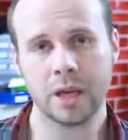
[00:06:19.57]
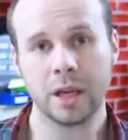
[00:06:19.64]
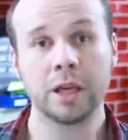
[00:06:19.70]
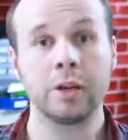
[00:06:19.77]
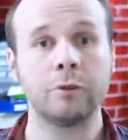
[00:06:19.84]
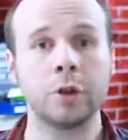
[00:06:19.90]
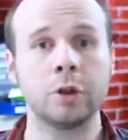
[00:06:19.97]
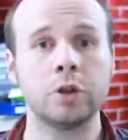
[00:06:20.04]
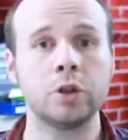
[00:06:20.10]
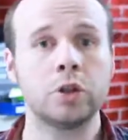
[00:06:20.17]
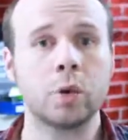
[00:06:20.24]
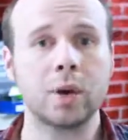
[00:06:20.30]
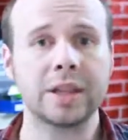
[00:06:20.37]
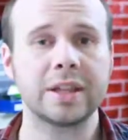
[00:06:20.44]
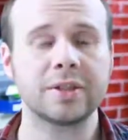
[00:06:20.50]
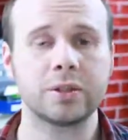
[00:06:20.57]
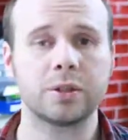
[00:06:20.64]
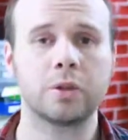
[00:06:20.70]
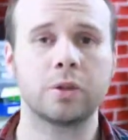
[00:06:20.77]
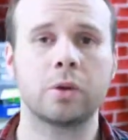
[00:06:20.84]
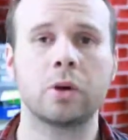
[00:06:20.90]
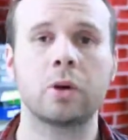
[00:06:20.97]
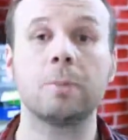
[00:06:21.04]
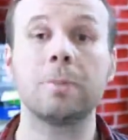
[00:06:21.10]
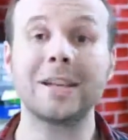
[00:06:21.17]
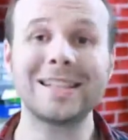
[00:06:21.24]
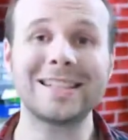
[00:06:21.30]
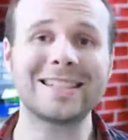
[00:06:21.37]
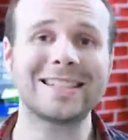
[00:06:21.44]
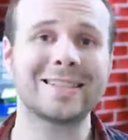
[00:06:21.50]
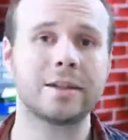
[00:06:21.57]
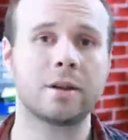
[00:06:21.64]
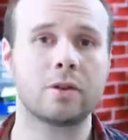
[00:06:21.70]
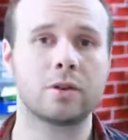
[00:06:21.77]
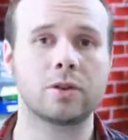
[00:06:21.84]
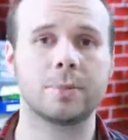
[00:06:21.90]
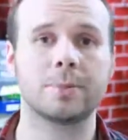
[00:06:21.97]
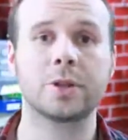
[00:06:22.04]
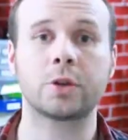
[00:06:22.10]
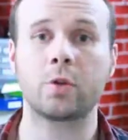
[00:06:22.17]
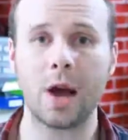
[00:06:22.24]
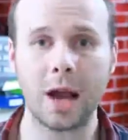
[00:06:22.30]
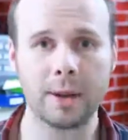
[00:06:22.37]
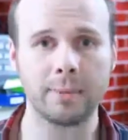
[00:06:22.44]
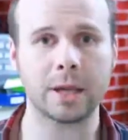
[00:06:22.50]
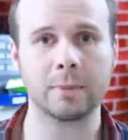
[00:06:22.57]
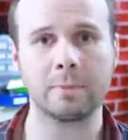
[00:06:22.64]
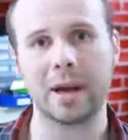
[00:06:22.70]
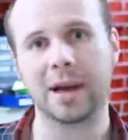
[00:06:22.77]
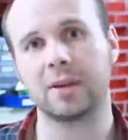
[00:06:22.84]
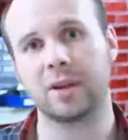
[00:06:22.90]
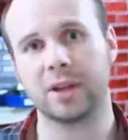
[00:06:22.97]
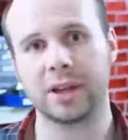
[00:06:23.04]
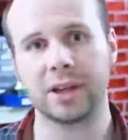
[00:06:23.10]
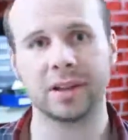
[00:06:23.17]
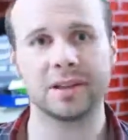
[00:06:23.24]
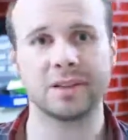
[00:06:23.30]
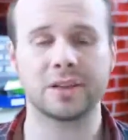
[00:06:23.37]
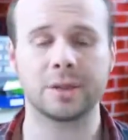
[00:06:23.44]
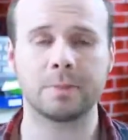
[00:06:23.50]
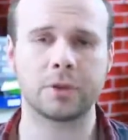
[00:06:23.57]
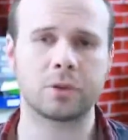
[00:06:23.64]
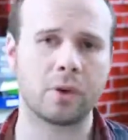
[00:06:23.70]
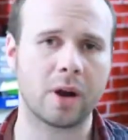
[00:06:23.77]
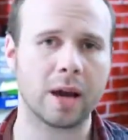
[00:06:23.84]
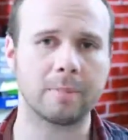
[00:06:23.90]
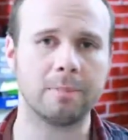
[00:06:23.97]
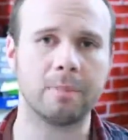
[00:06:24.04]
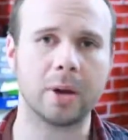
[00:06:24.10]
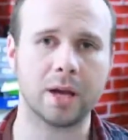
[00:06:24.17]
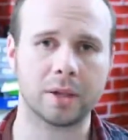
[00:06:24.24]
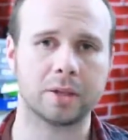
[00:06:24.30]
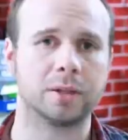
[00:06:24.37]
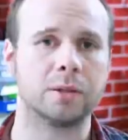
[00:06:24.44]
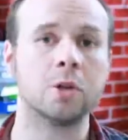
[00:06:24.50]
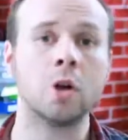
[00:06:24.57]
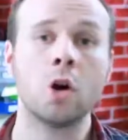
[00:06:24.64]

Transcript: And if you enjoyed this tutorial, please consider subscribing by clicking the subscribe button,